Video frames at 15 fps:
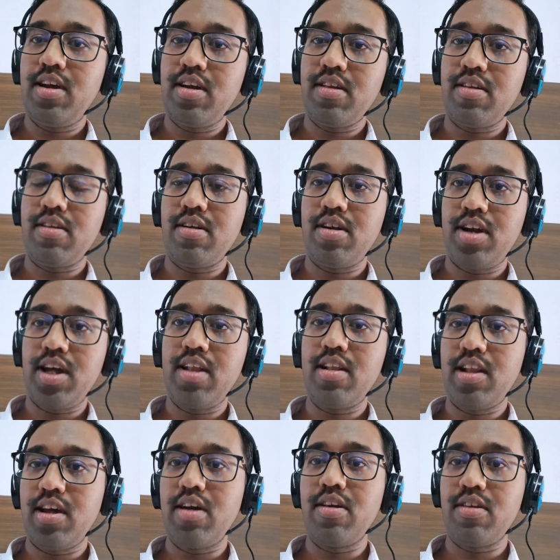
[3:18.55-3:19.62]
layers,
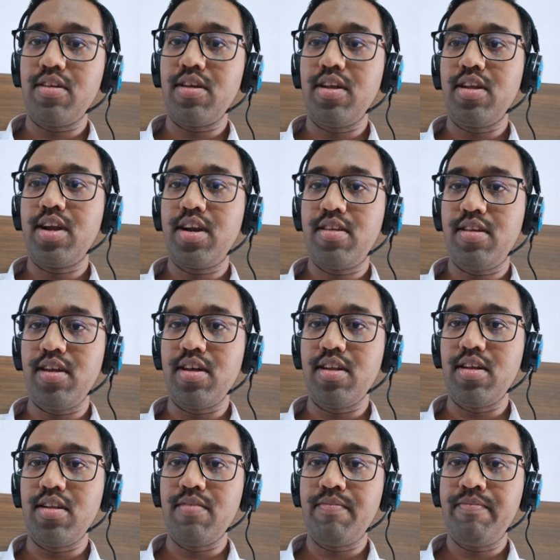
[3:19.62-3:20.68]
10 layers in that
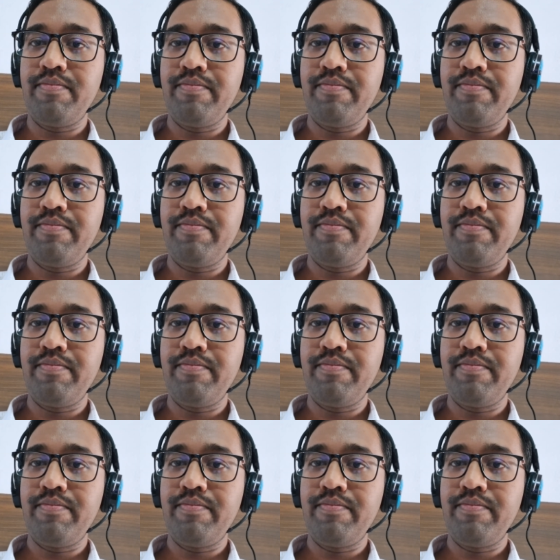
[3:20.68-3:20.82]
CNN.